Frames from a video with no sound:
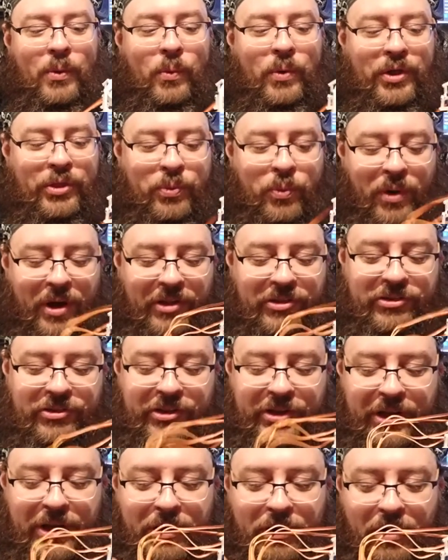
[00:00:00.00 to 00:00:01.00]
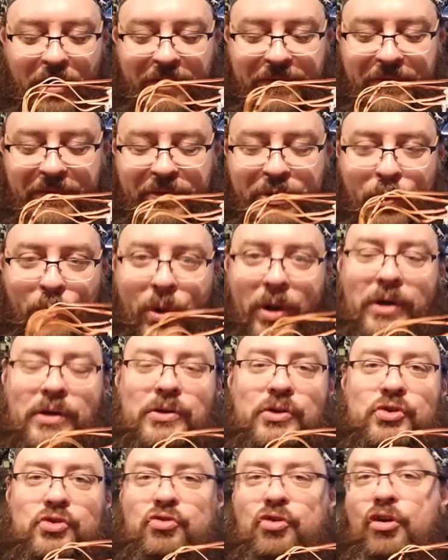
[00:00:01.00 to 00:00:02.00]
with what's here off of the one
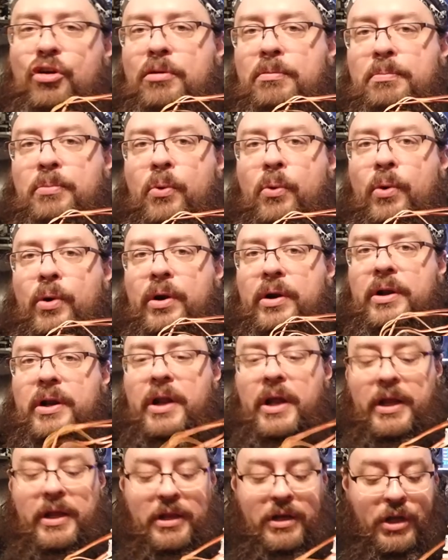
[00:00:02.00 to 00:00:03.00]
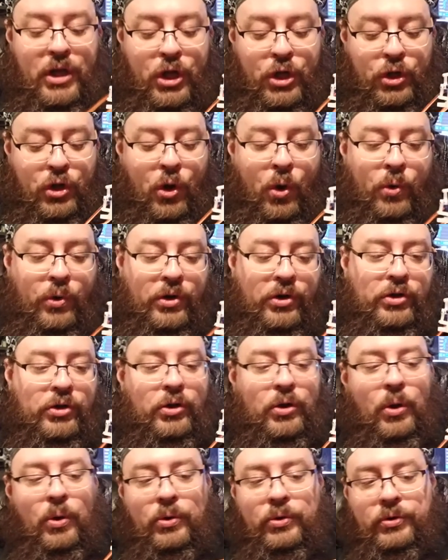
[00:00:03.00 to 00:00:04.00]
control board, and I can code it
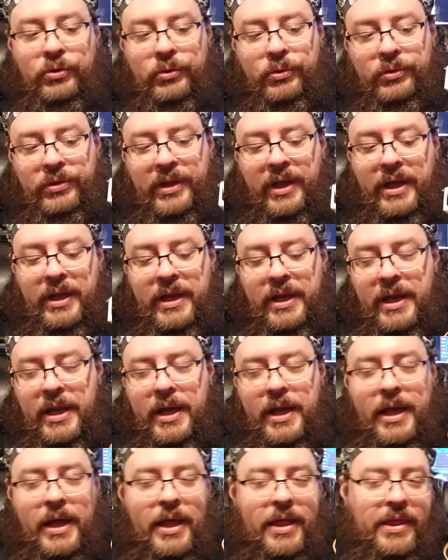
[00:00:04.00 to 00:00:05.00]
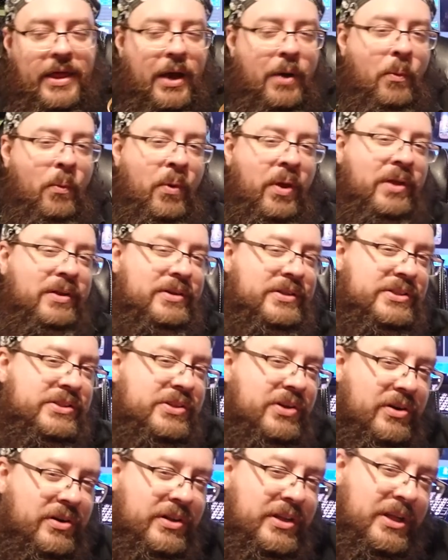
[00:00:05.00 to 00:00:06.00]
to go and do that. That will
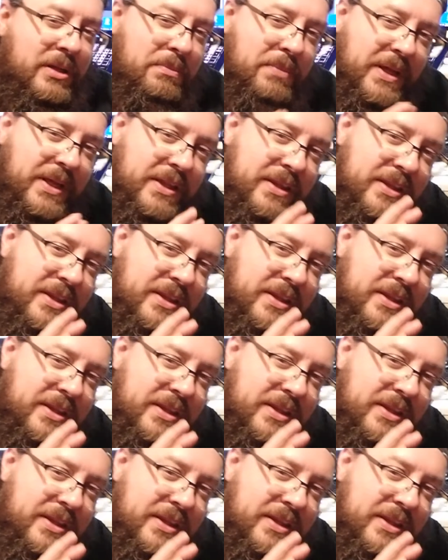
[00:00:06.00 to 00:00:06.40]
certainly be